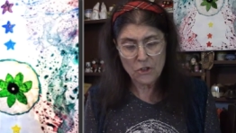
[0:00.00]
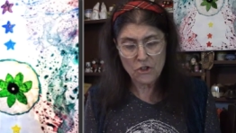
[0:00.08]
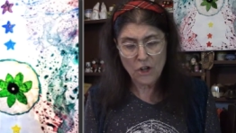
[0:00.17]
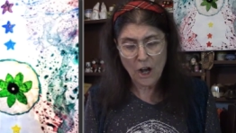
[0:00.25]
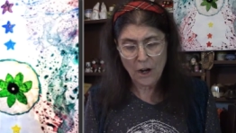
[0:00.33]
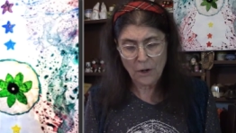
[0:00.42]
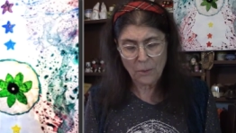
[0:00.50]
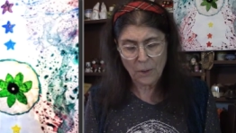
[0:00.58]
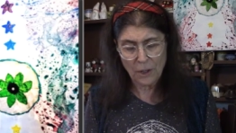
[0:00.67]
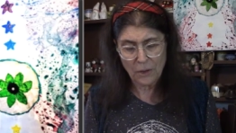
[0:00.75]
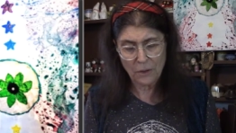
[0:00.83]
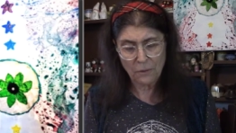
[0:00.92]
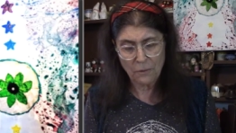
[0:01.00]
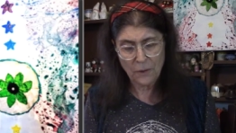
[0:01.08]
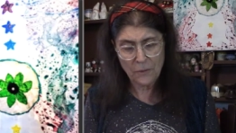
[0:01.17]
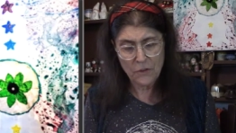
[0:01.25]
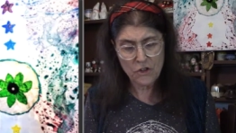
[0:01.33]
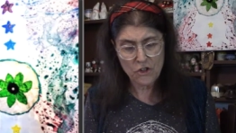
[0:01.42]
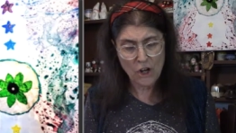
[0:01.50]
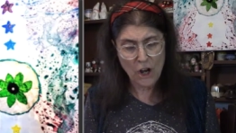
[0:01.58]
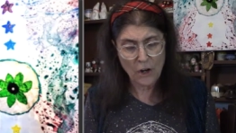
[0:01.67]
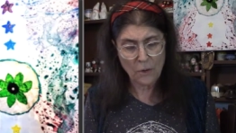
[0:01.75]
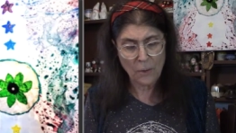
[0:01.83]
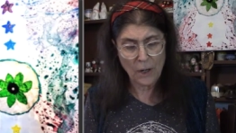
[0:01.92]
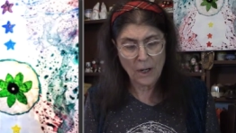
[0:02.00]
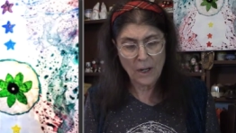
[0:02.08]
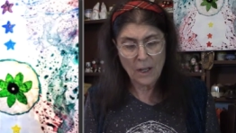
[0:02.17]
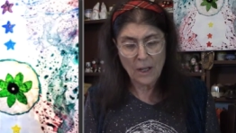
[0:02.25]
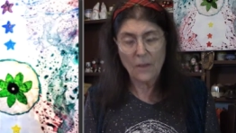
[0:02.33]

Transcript: chakra, the fifth chakra,